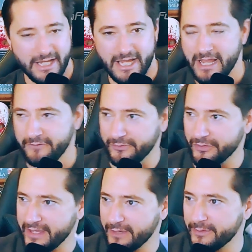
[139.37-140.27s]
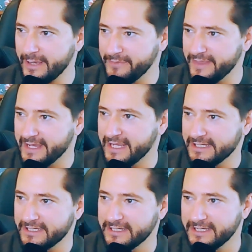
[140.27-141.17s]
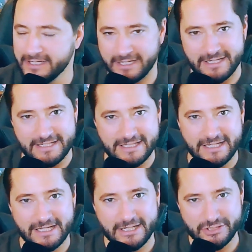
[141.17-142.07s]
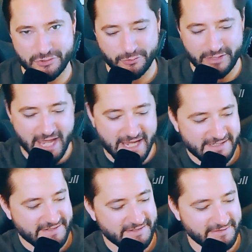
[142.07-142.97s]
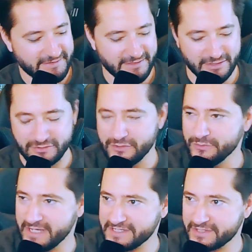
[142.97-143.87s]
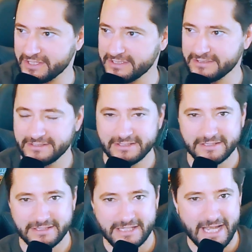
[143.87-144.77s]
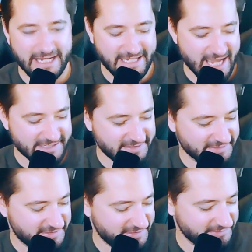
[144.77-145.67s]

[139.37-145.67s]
If you're thinking what I'm thinking, jewel case, 2-discer, any guesses?